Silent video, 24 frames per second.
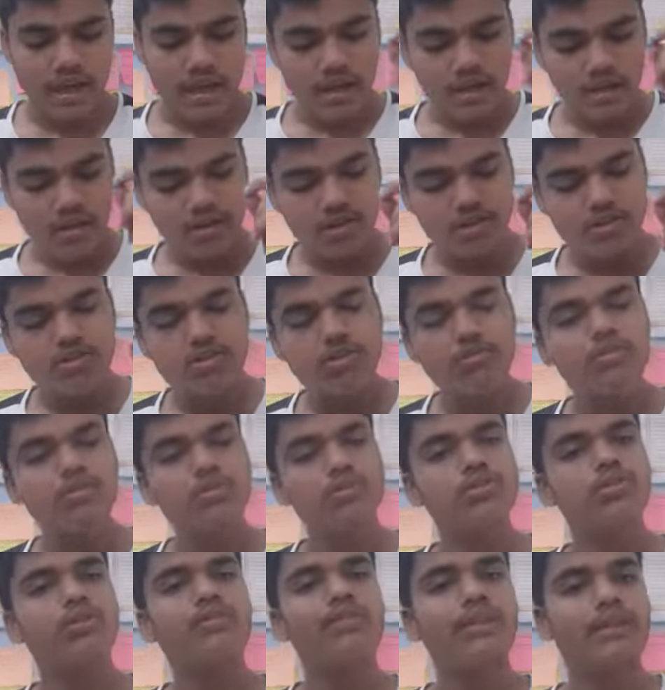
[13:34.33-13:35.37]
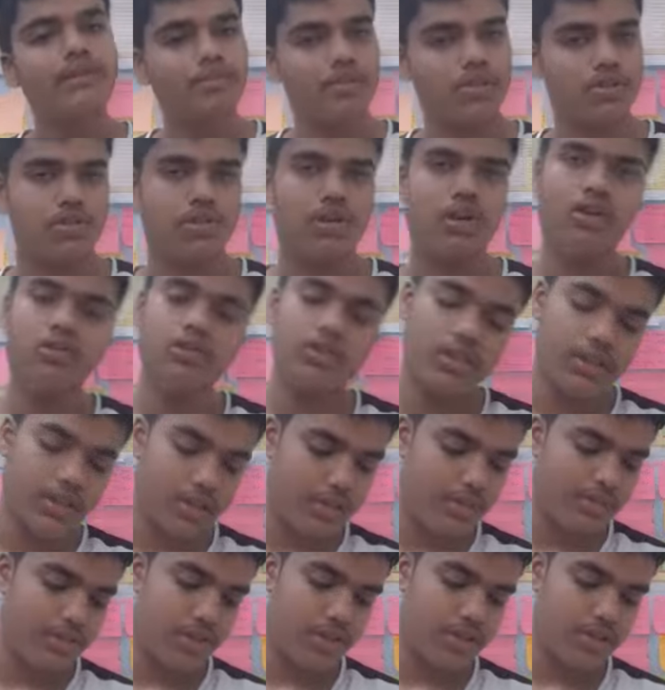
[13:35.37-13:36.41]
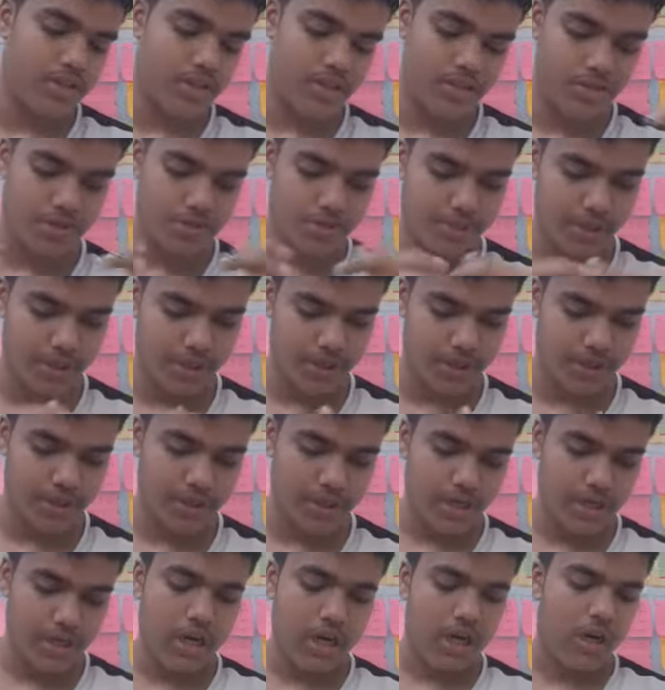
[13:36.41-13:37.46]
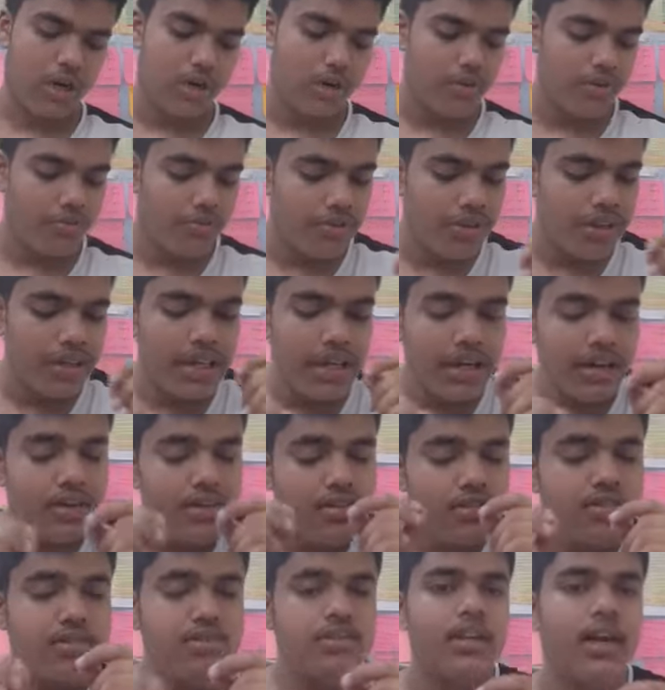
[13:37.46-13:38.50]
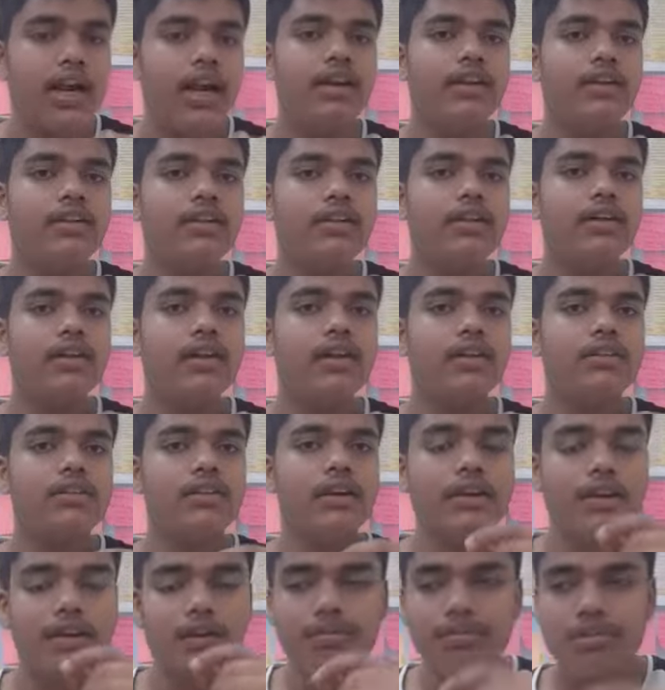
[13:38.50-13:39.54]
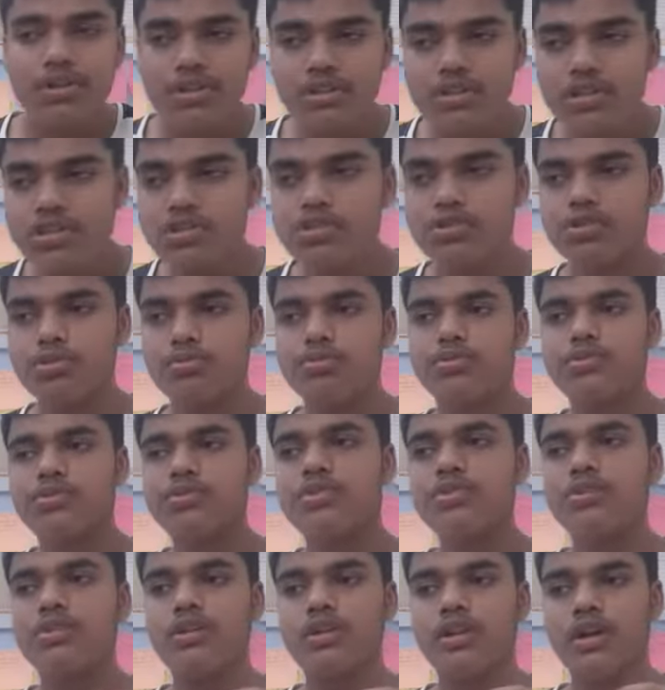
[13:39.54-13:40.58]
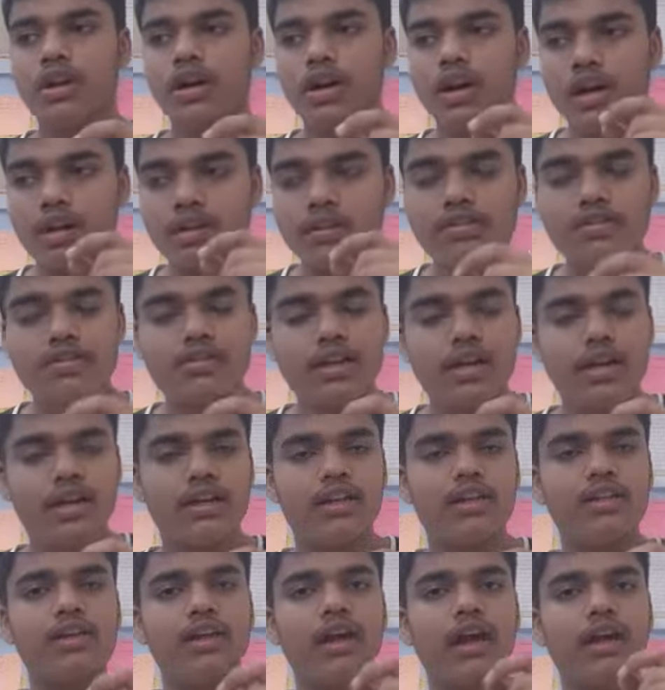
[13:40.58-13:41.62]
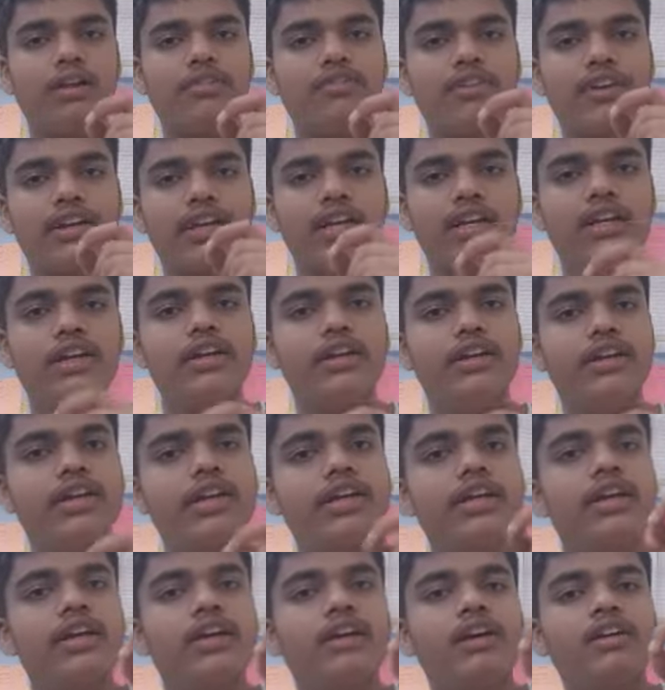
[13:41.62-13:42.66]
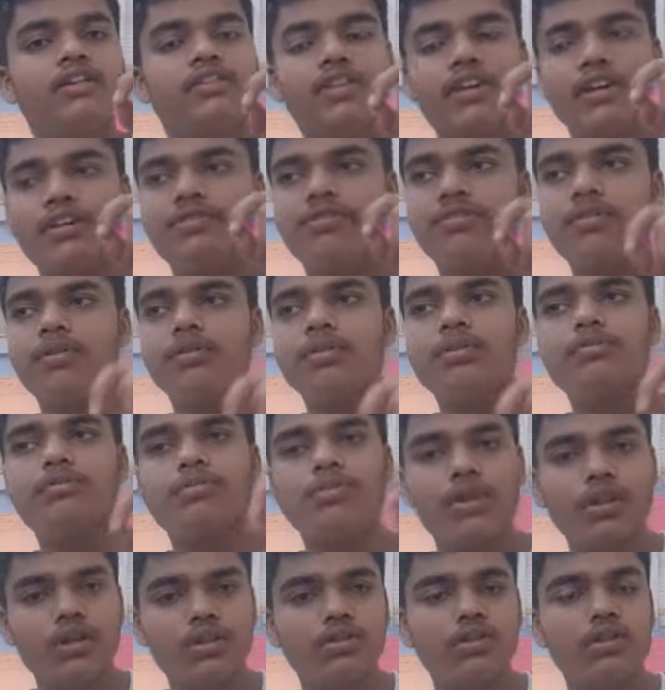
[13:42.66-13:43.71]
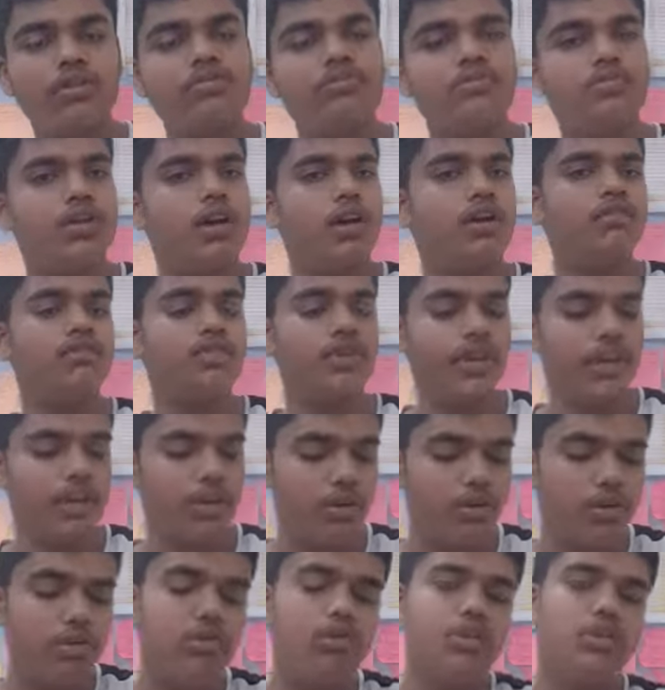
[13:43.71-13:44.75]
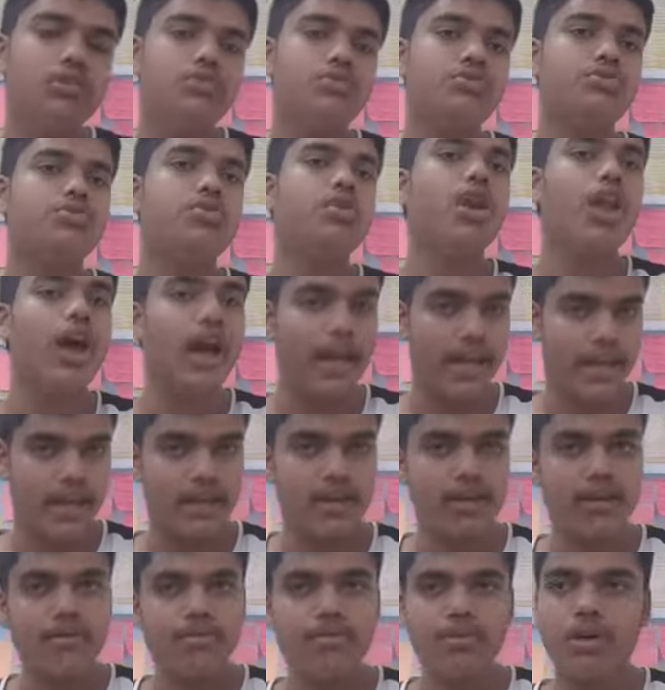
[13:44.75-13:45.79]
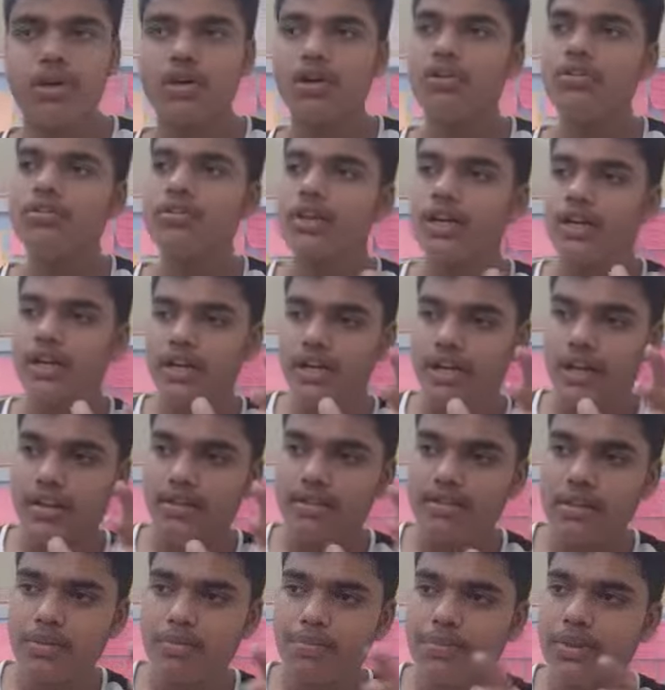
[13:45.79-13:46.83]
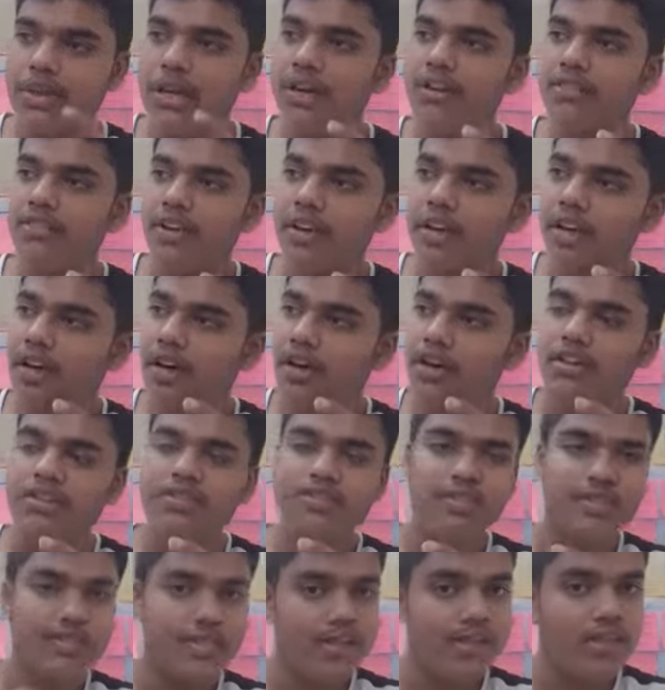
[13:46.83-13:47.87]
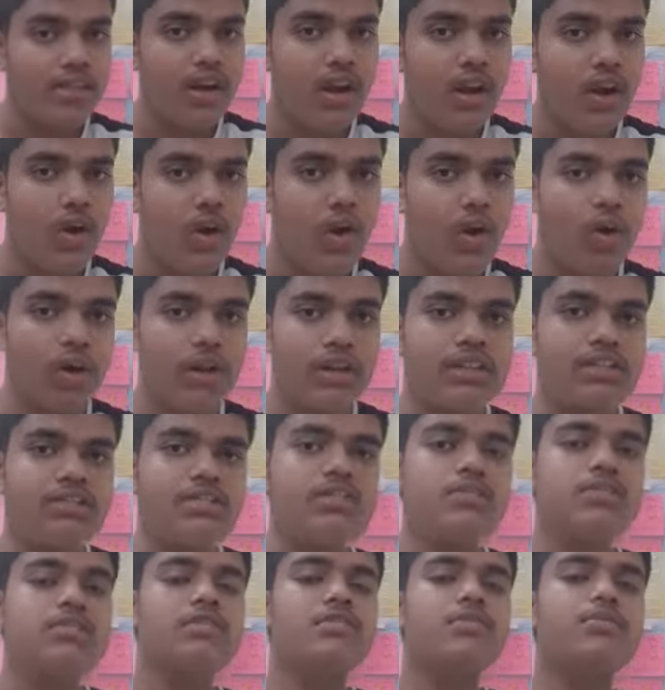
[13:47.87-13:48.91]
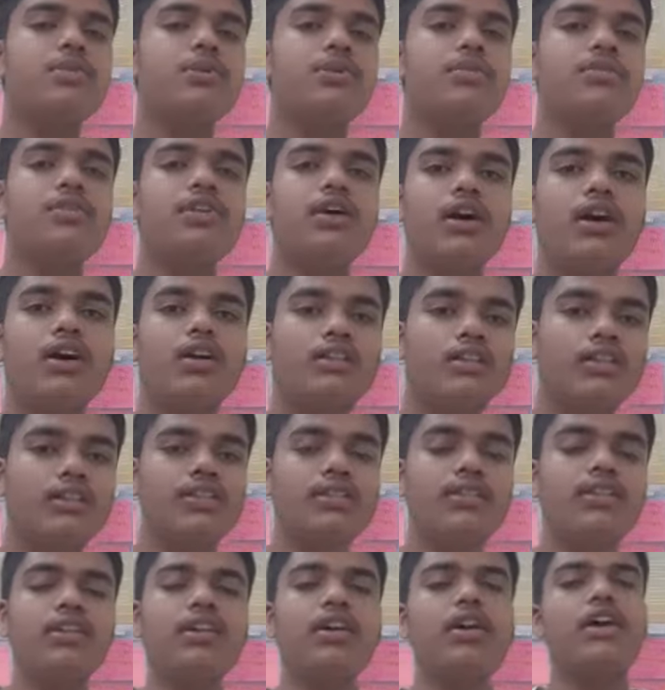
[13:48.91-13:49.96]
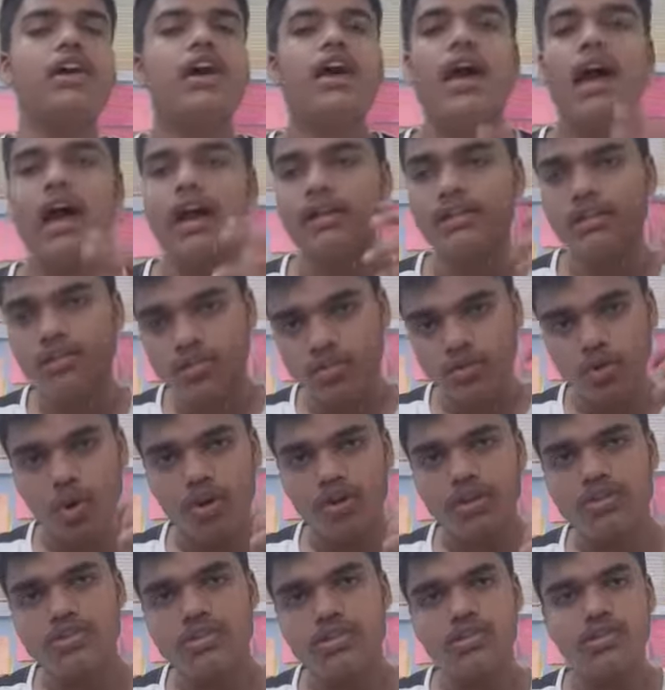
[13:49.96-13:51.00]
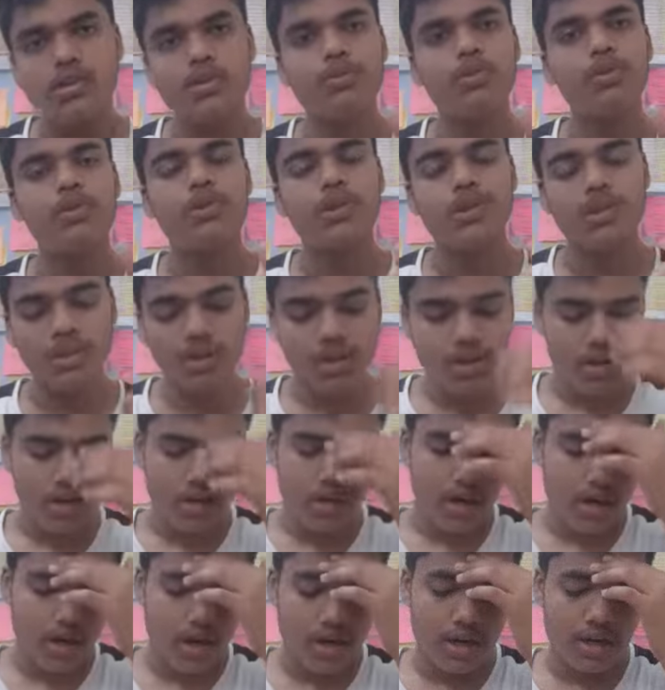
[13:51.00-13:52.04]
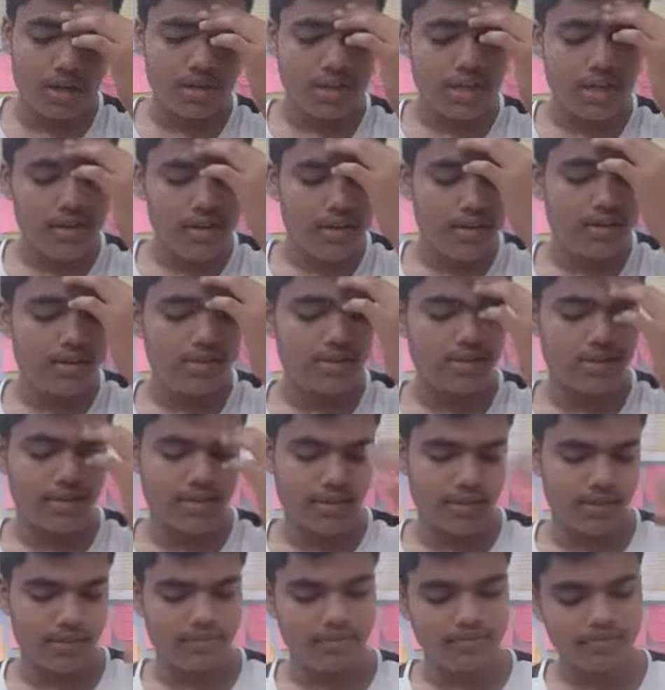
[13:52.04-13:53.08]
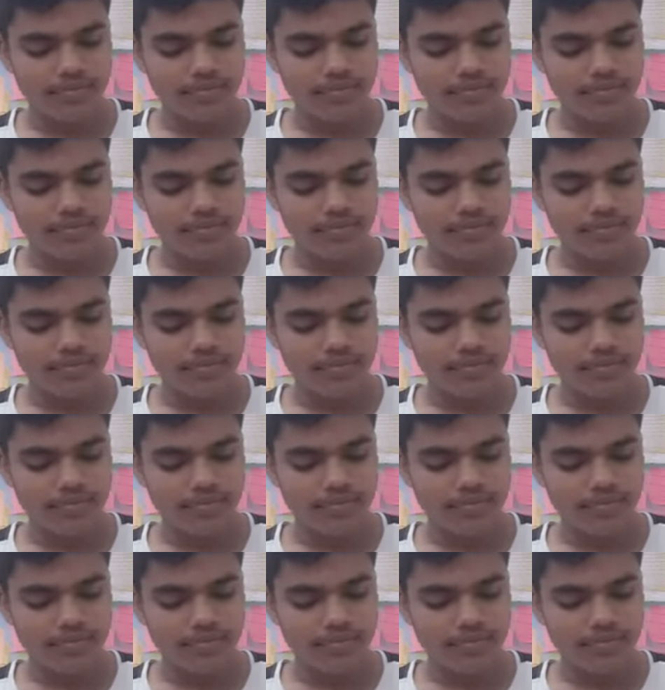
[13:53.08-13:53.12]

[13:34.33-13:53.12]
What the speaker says: Now, distribution of temperature. How is the temperature distributed? We can understand the temperature distribution understandably and very clearly from the month of January to July, because that is the period when Earth faces the longest distance between the Earth and Sun, and the shortest distance between the Earth and Sun.